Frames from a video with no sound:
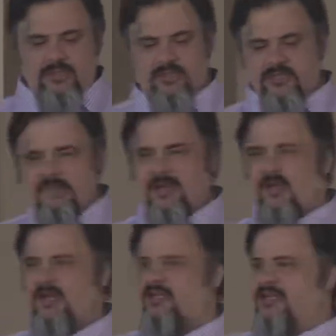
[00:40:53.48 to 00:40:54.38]
here's my
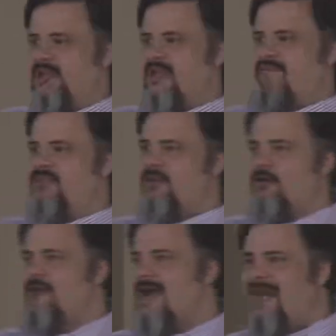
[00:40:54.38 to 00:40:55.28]
question: If
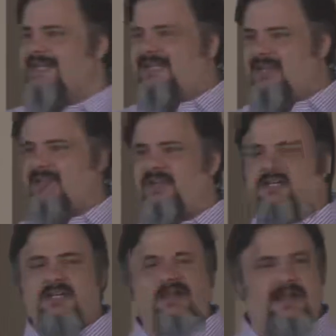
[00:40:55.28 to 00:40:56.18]
you're not
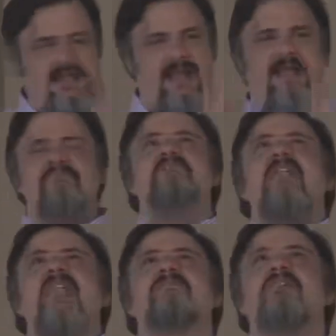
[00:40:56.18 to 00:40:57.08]
given,
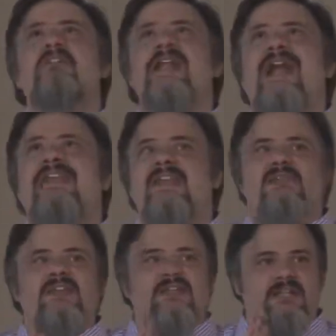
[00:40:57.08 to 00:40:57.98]
if you're not
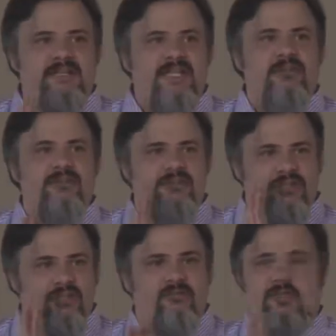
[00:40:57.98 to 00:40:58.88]
given clear
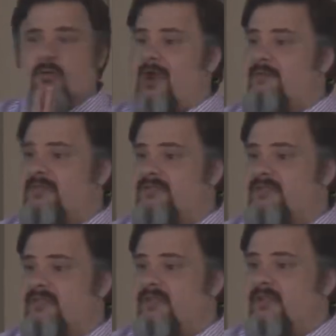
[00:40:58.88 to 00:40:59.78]
security
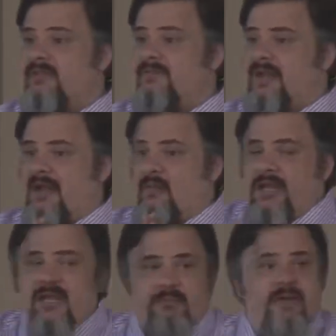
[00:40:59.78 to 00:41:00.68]
requirements, what are
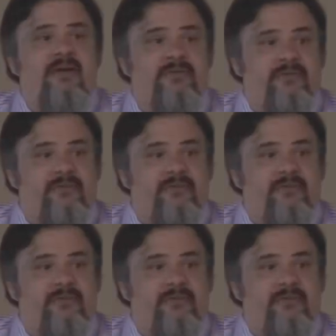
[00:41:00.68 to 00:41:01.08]
you going to build?